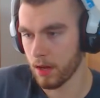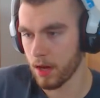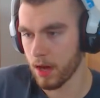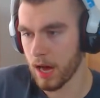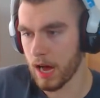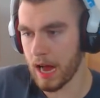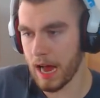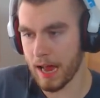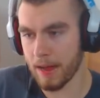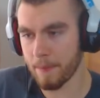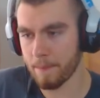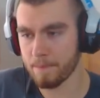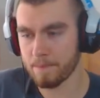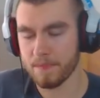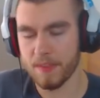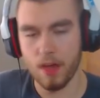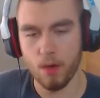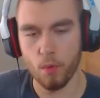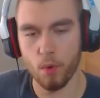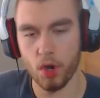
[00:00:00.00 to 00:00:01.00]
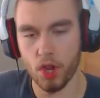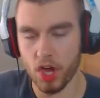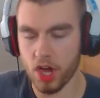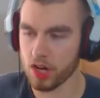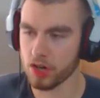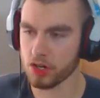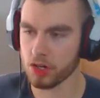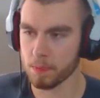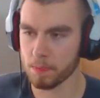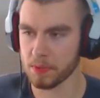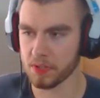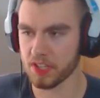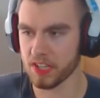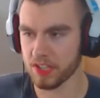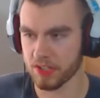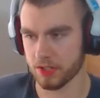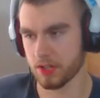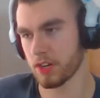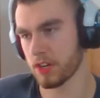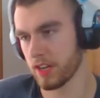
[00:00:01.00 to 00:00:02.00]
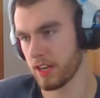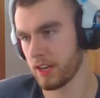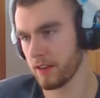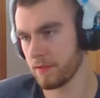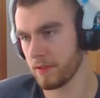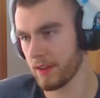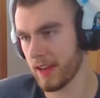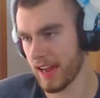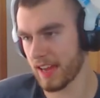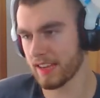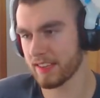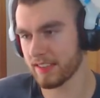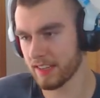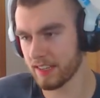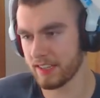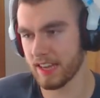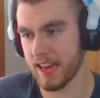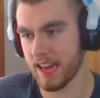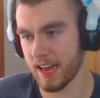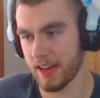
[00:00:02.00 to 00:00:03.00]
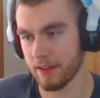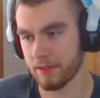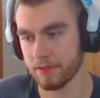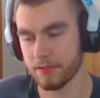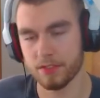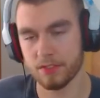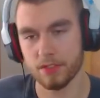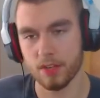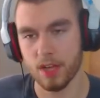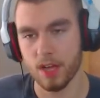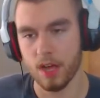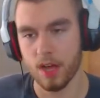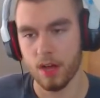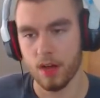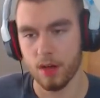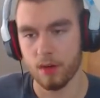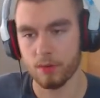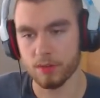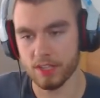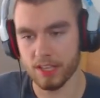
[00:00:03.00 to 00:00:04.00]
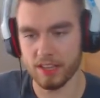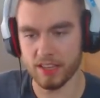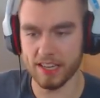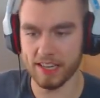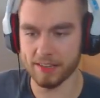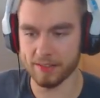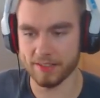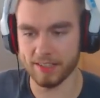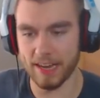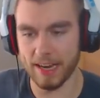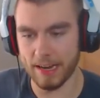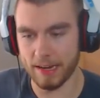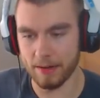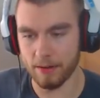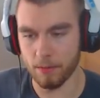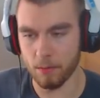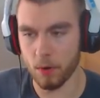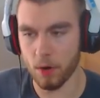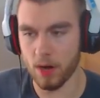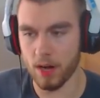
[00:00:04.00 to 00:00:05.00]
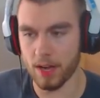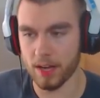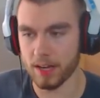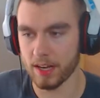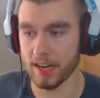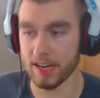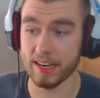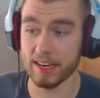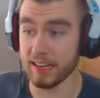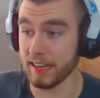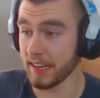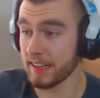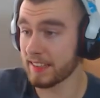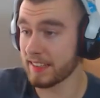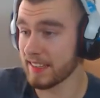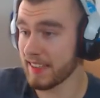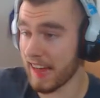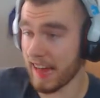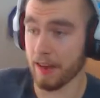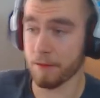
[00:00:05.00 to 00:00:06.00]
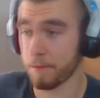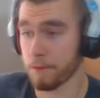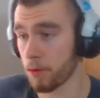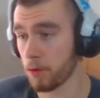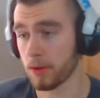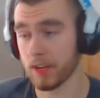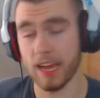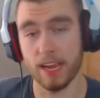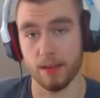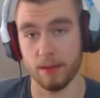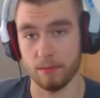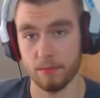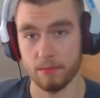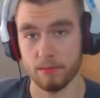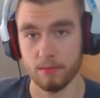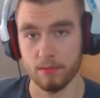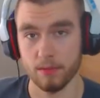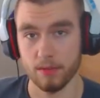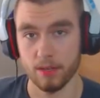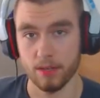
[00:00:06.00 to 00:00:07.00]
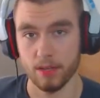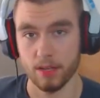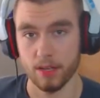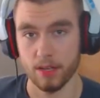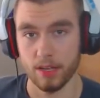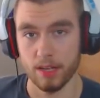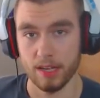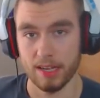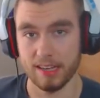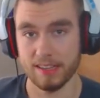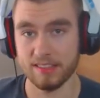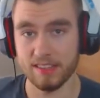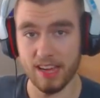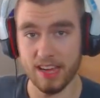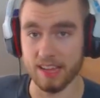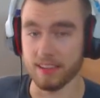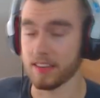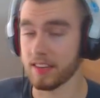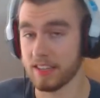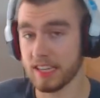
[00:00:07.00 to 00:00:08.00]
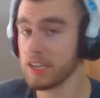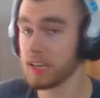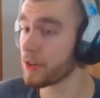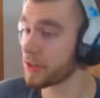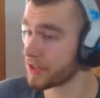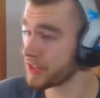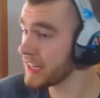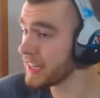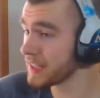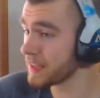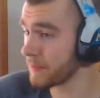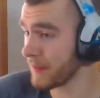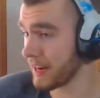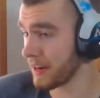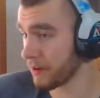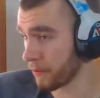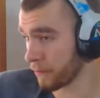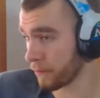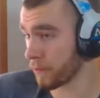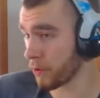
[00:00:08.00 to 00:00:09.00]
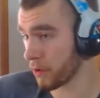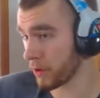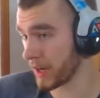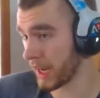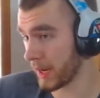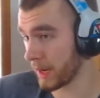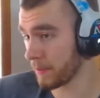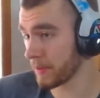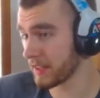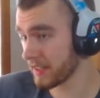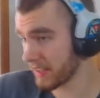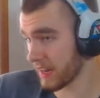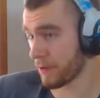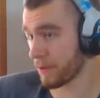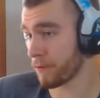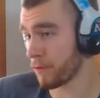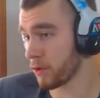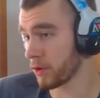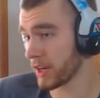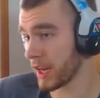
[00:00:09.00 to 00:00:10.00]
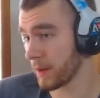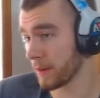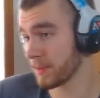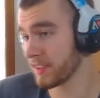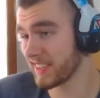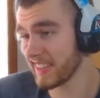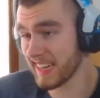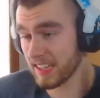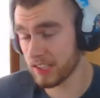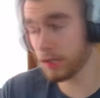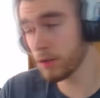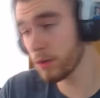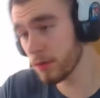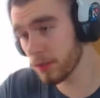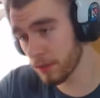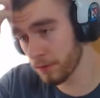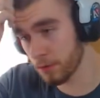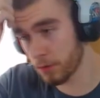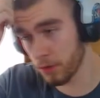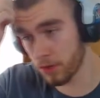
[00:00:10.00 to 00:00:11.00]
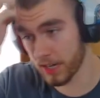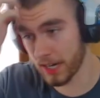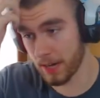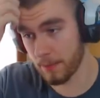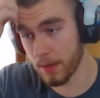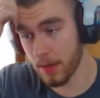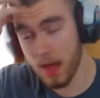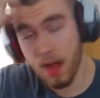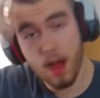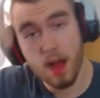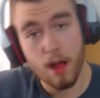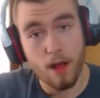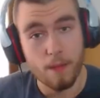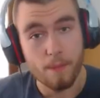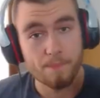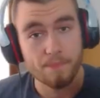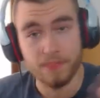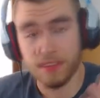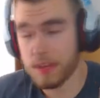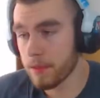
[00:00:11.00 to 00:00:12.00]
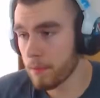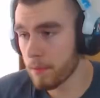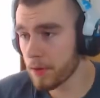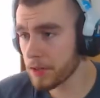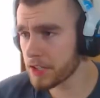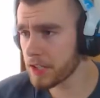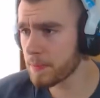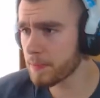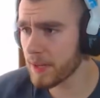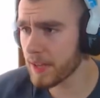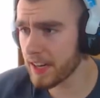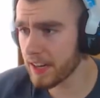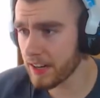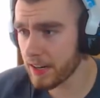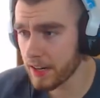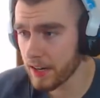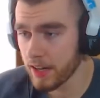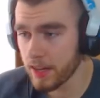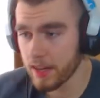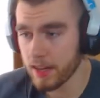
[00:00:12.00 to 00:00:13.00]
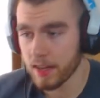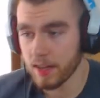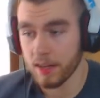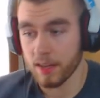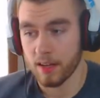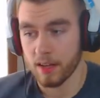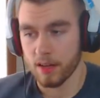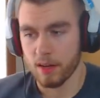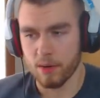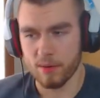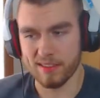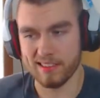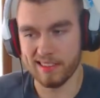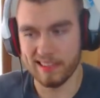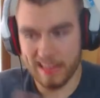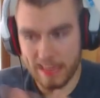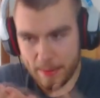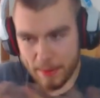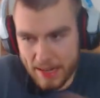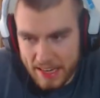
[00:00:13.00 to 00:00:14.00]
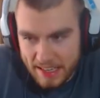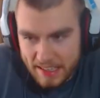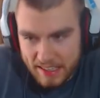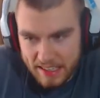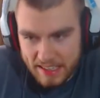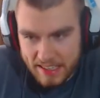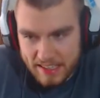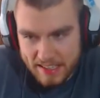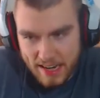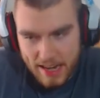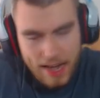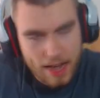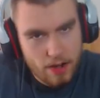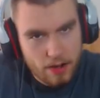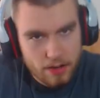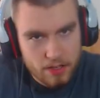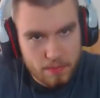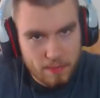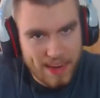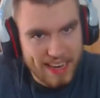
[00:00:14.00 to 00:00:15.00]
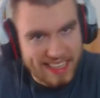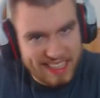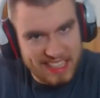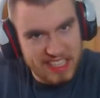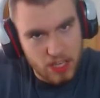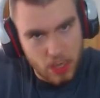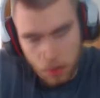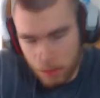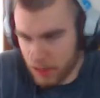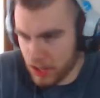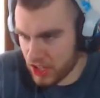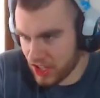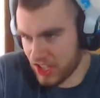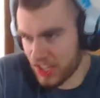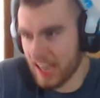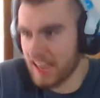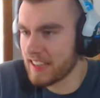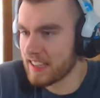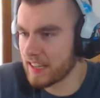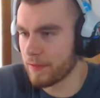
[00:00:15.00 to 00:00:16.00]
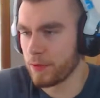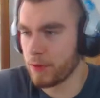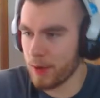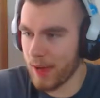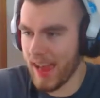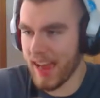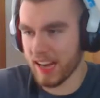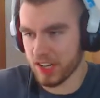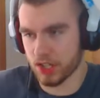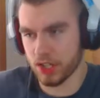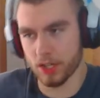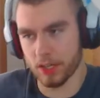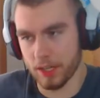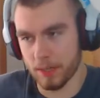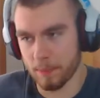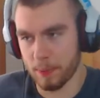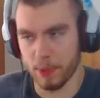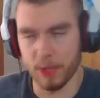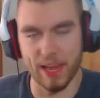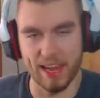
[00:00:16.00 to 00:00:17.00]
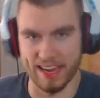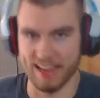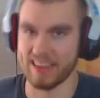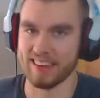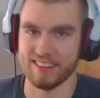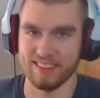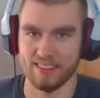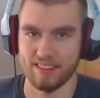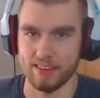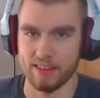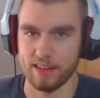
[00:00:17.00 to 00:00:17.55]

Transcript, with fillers: I am 100% certain that if you ask the devs what they think of State 1, and it's not a full game. It's not. The DLC's made it a full game, but it's not a full game. State is a full game. The multiplayer, with limiting the containers, makes so much sense if you actually play it.